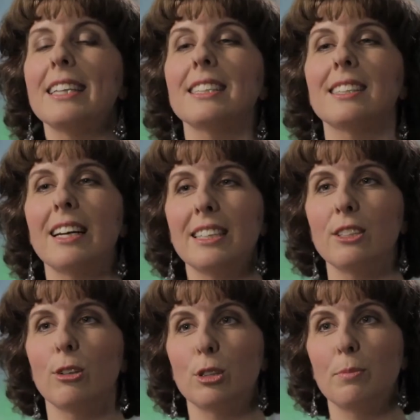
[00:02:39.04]
decided
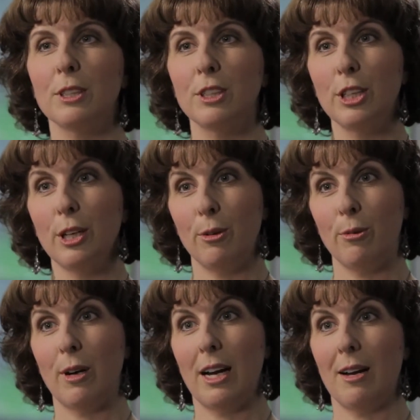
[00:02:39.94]
not to
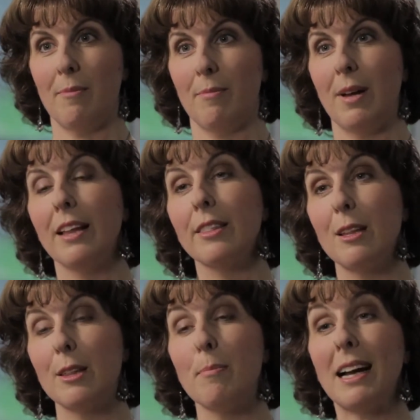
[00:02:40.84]
pursue
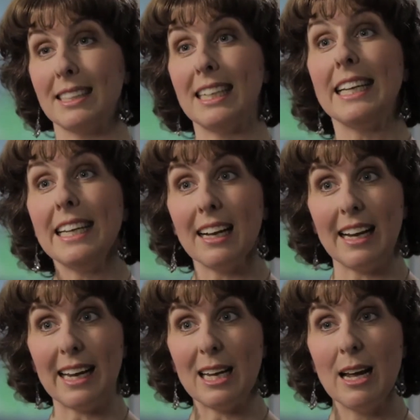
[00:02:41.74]
the matter
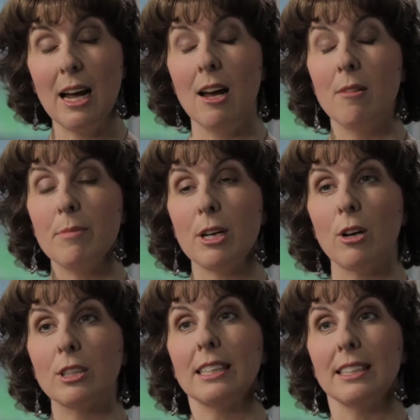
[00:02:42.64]
legally,
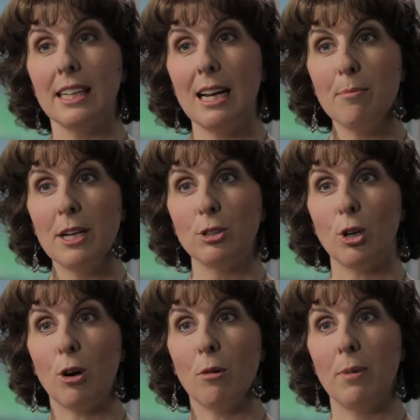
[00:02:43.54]
because I still had my
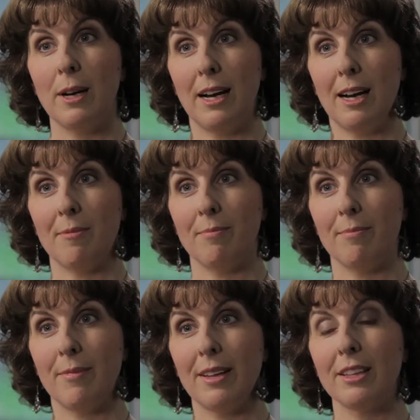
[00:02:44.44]
job,
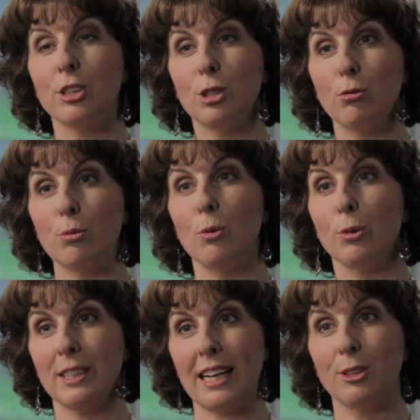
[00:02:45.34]
the children were all
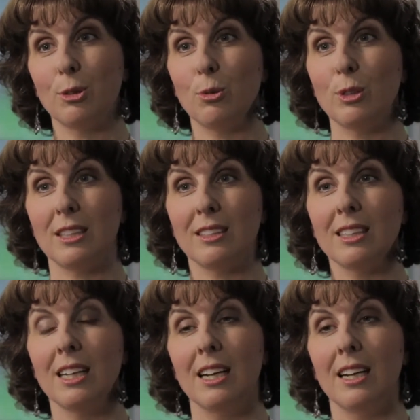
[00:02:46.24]
settled, and
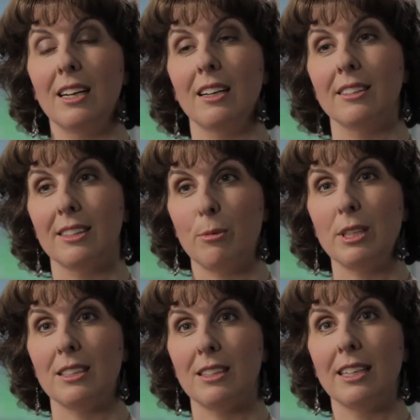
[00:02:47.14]
so we
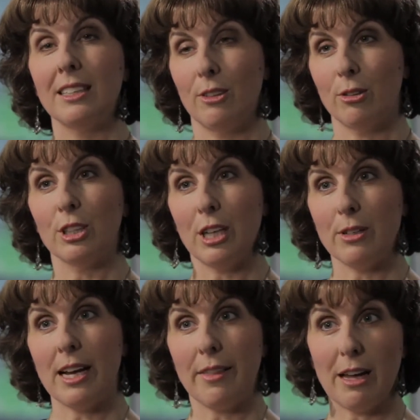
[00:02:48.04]
decided not to go
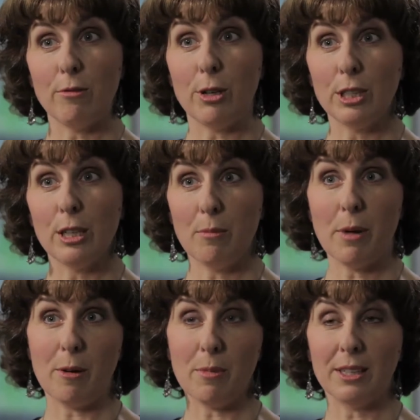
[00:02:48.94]
down that route at the
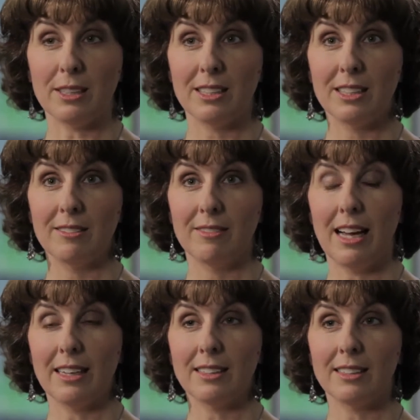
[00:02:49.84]
moment.
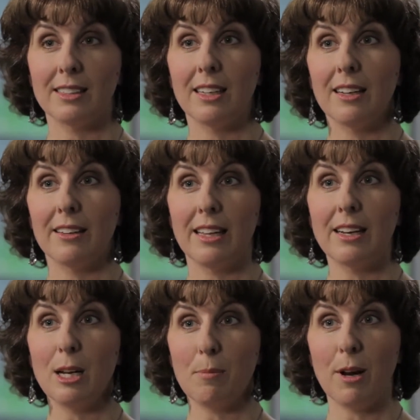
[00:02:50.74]
And then
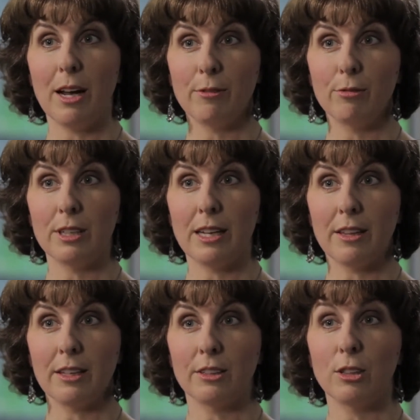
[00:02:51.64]
I applied for
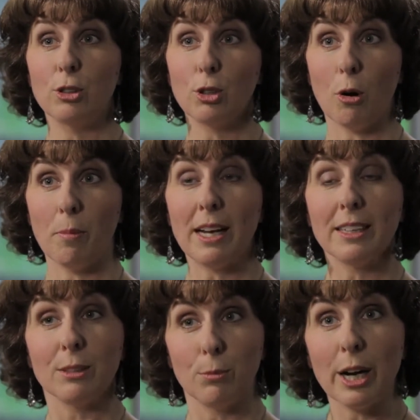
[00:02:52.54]
another job
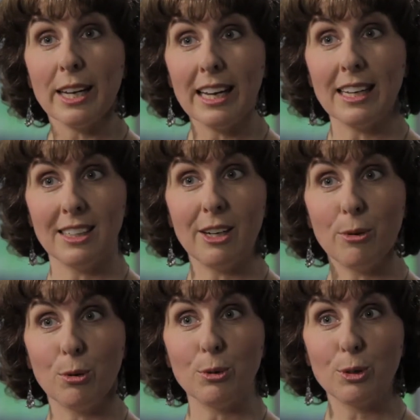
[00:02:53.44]
working at a
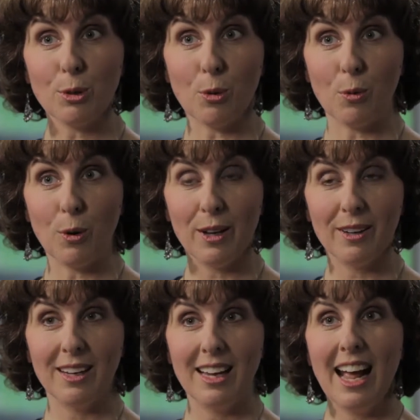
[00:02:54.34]
local school,
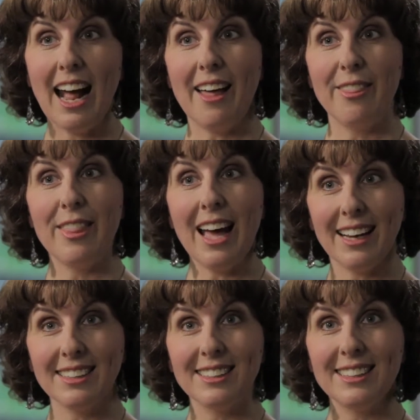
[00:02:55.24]
and
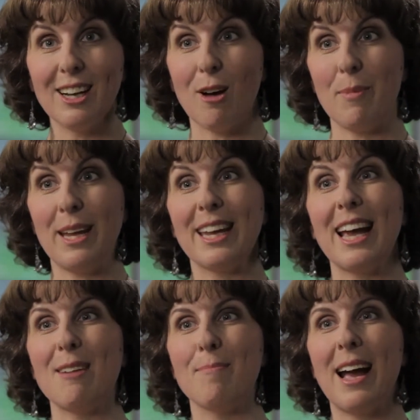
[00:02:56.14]
that CRB
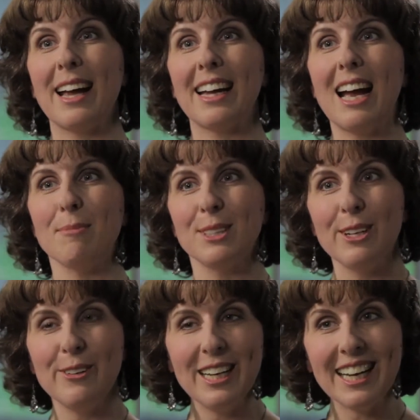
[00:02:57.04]
came back
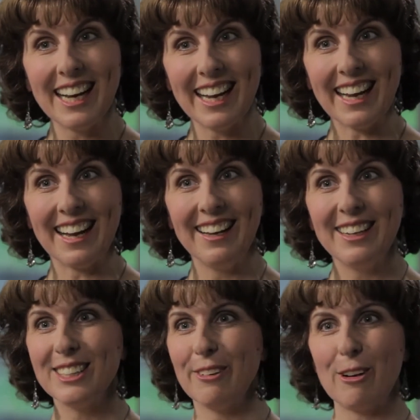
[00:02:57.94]
absolutely clear.
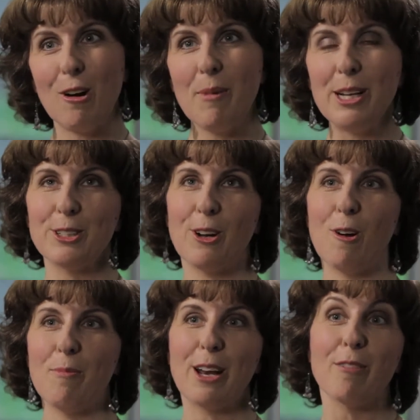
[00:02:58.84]
So I got my
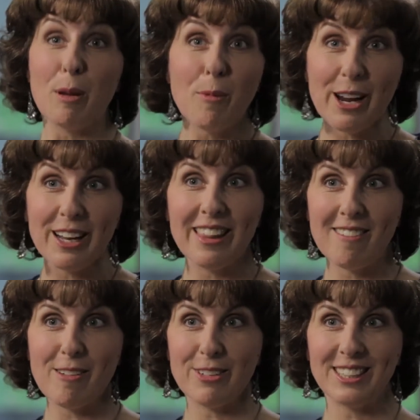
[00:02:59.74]
job, and I've been working there
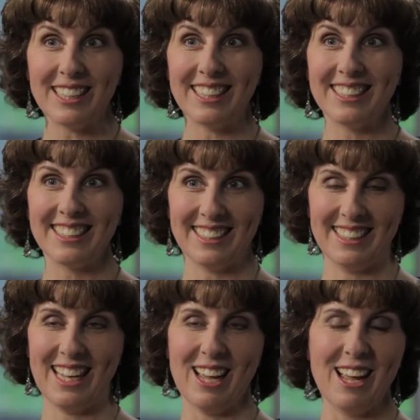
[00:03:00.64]
ever since,
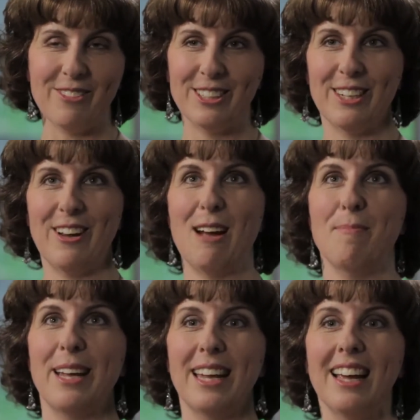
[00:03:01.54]
ever so
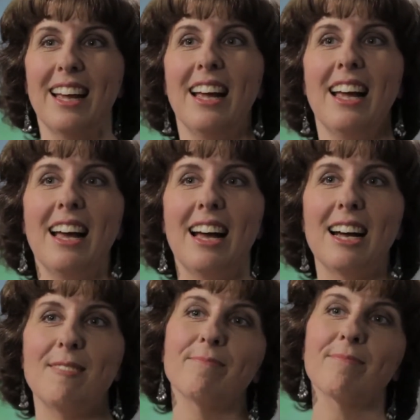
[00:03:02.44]
happy.
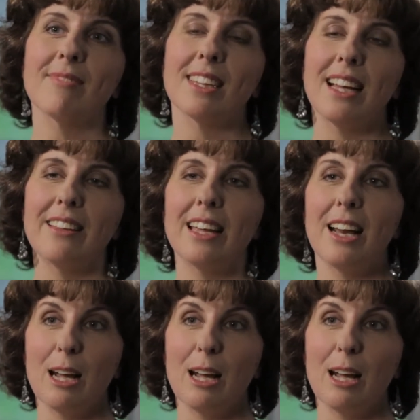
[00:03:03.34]
And then I